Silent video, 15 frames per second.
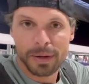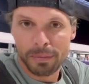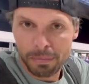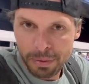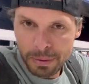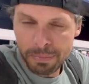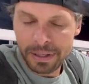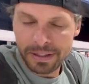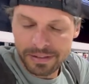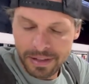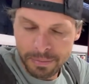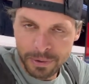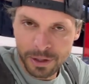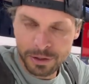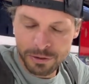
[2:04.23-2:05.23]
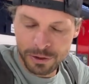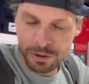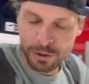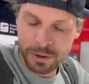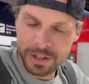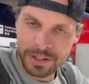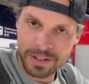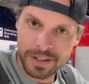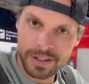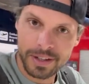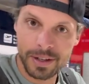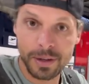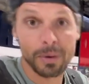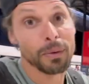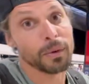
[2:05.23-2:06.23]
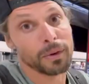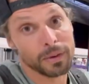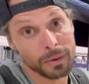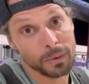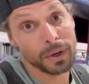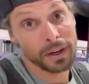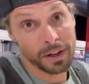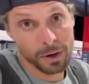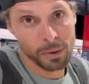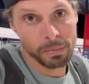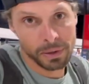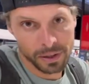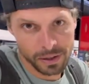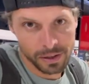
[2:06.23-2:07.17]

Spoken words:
prepaid SIM cards for tourists when they open.